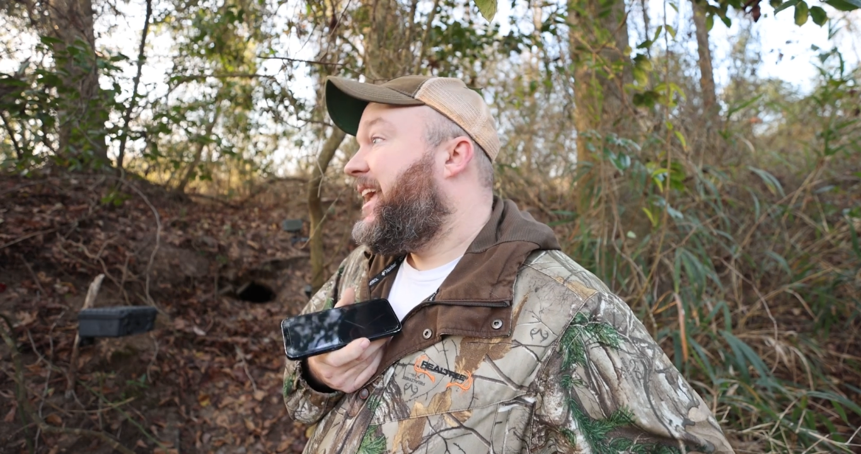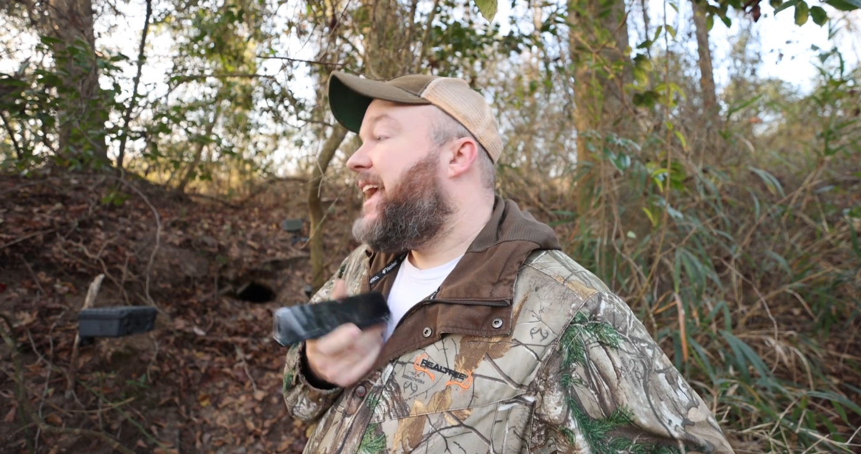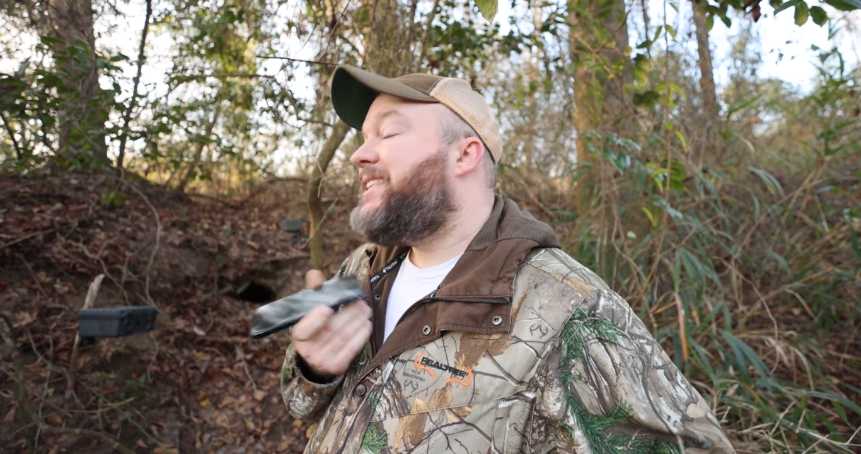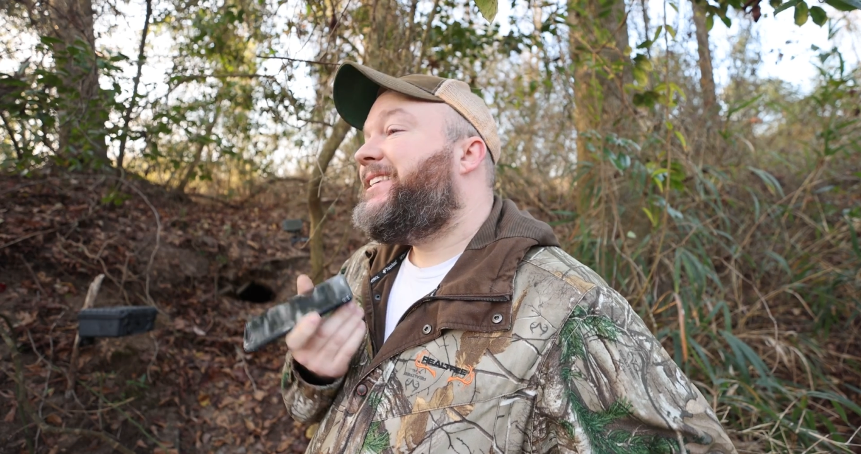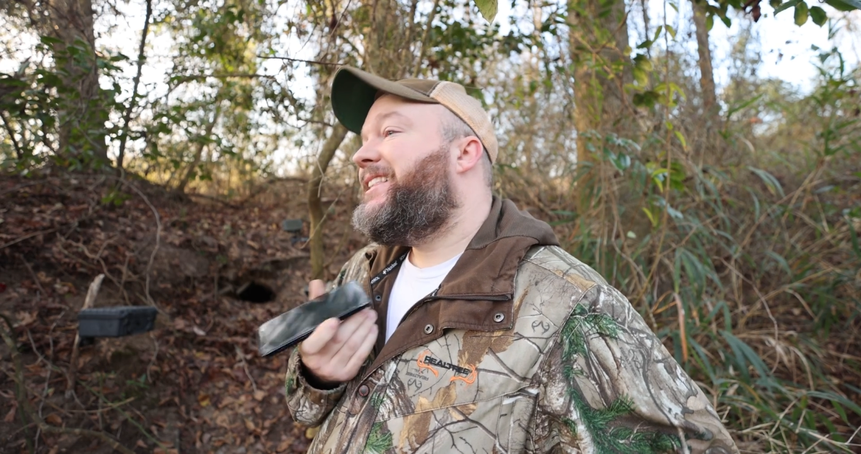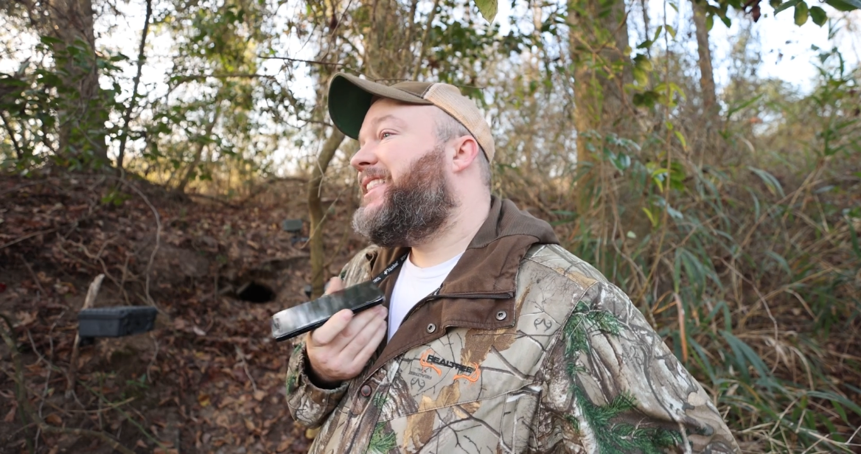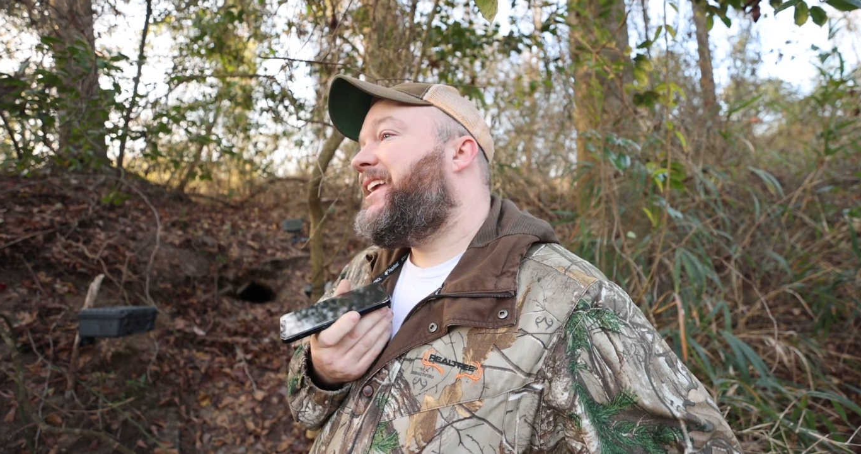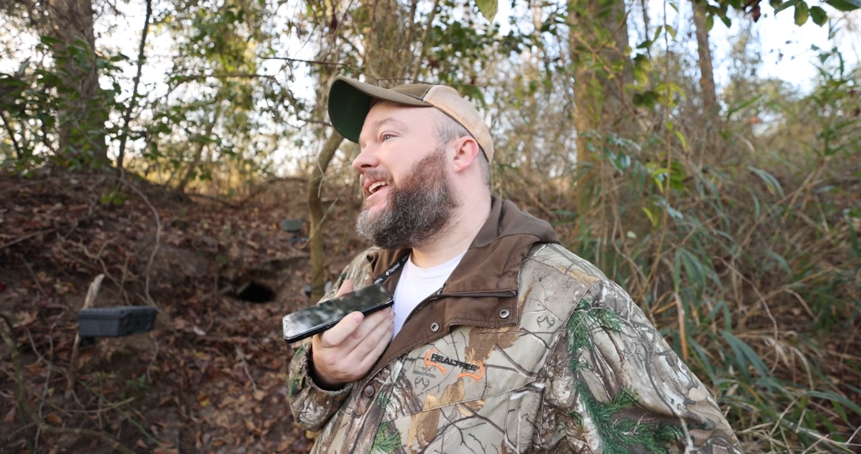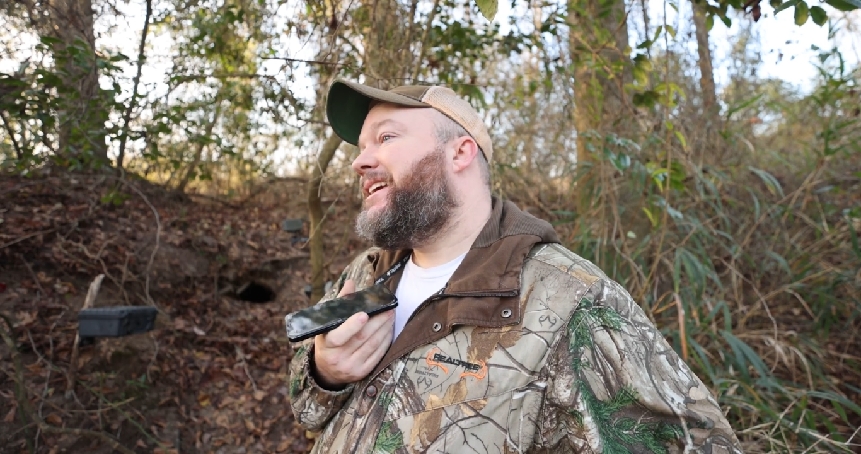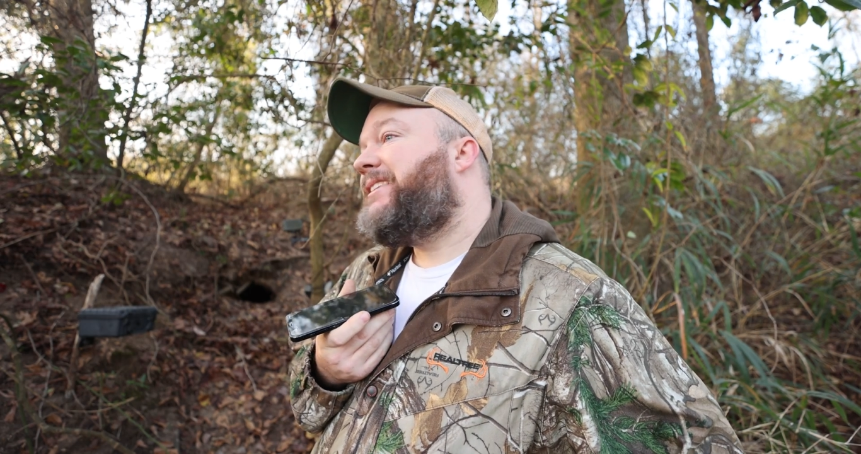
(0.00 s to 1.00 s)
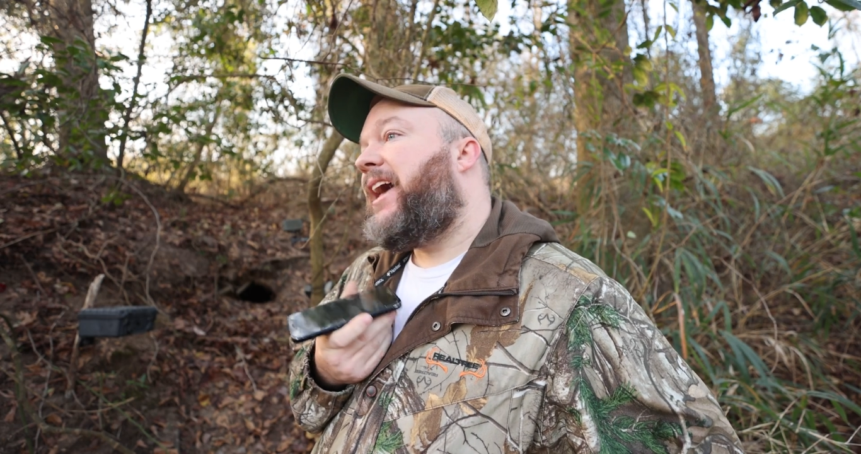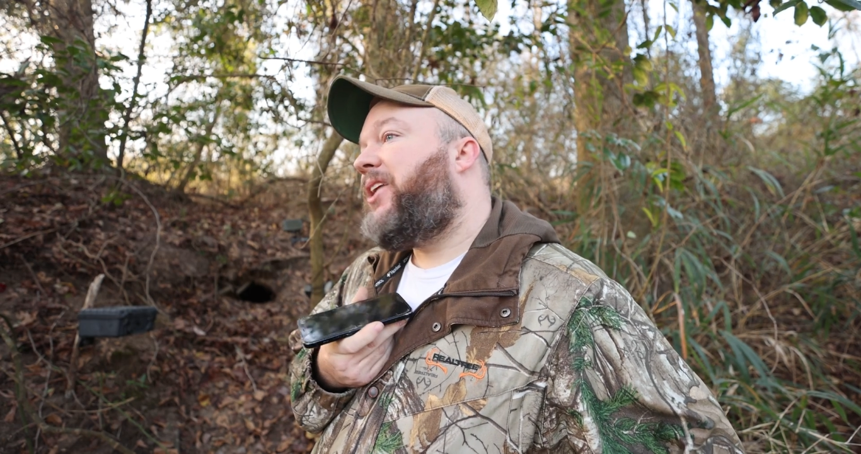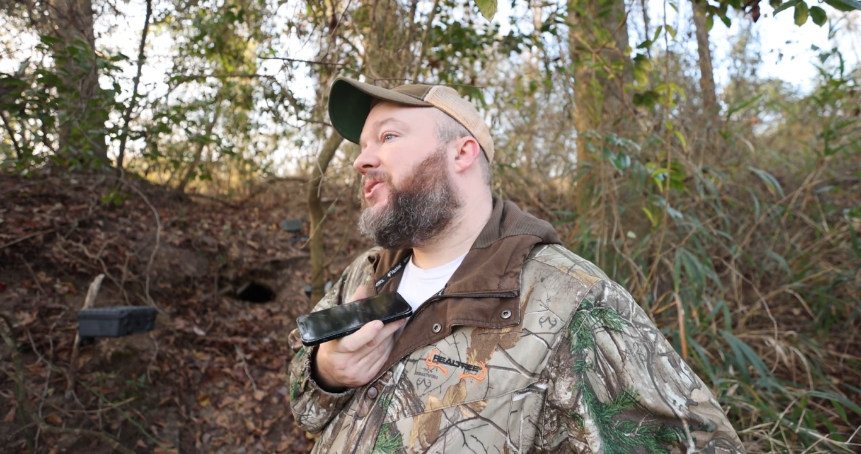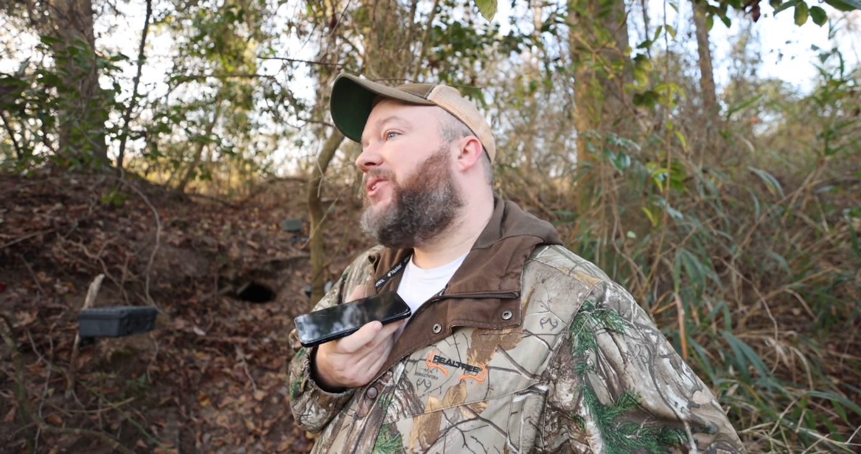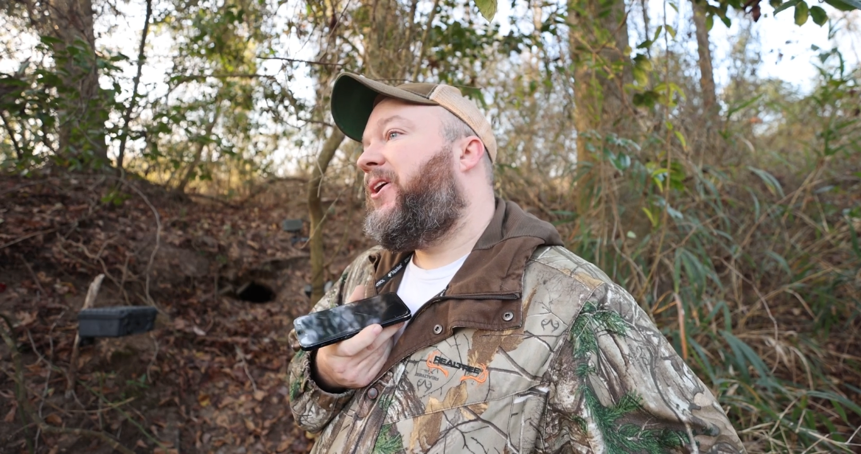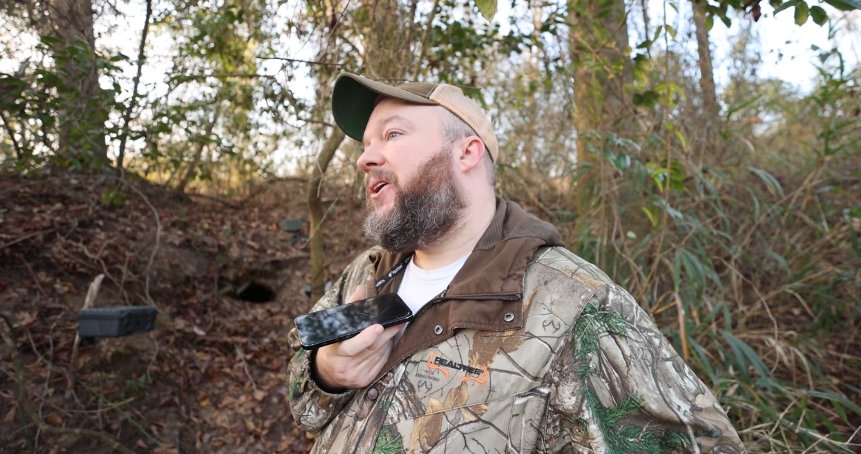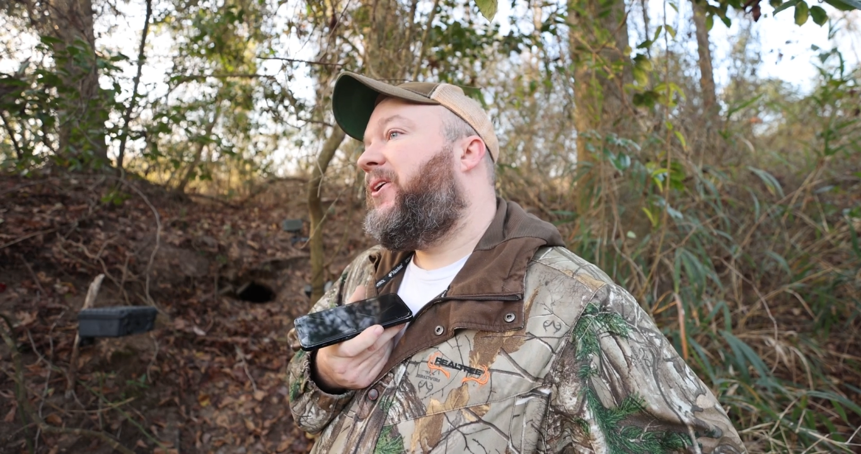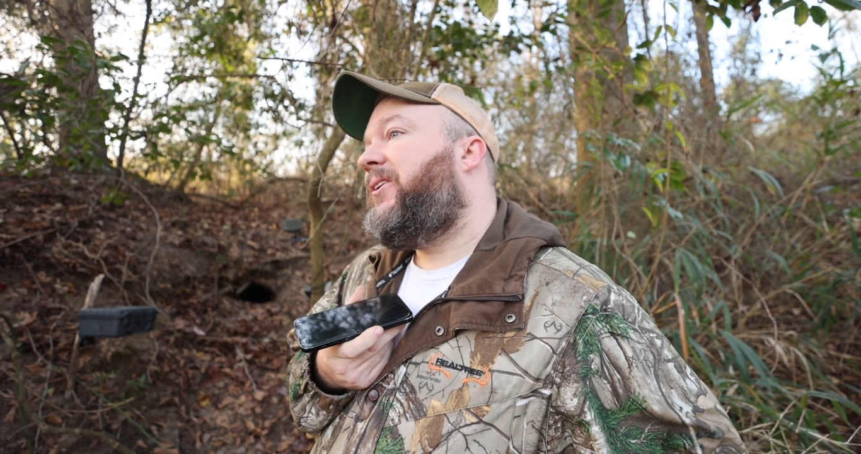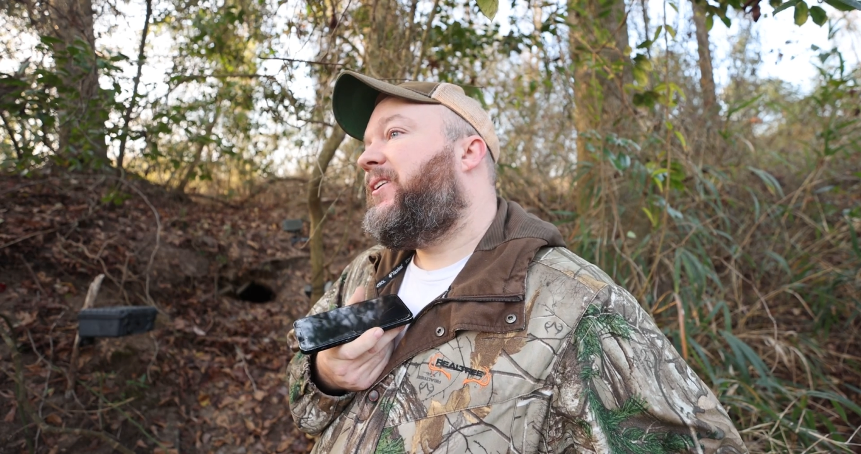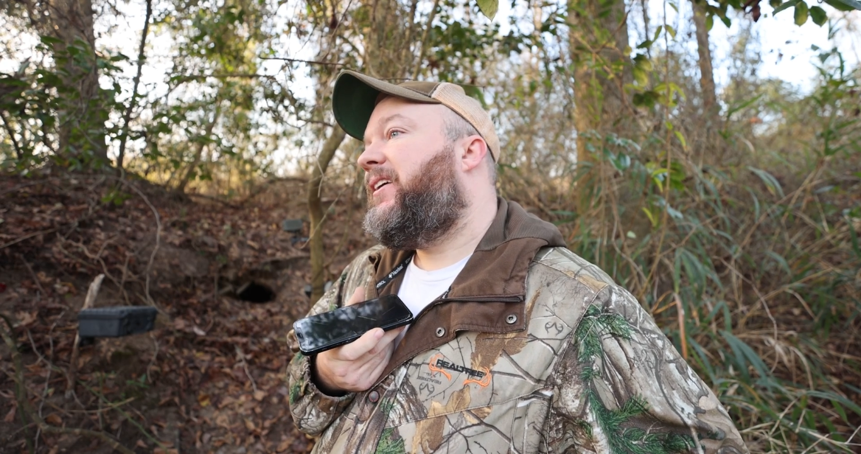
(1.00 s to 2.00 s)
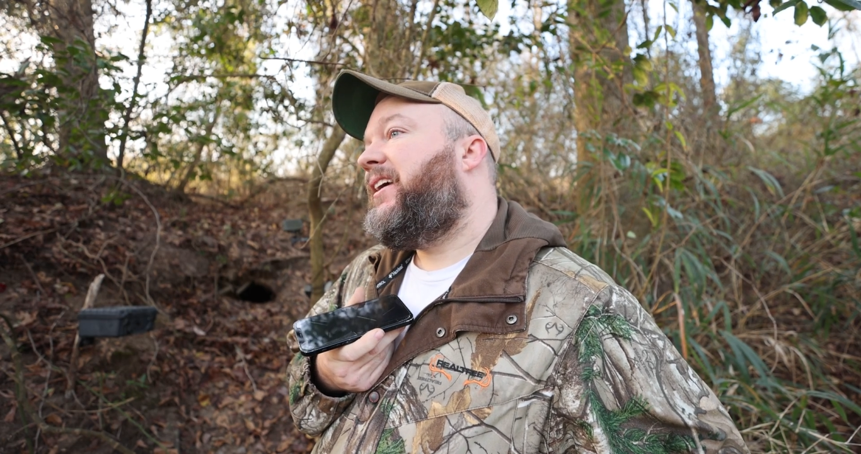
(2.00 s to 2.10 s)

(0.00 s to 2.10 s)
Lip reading: And see, the thing is, I don't know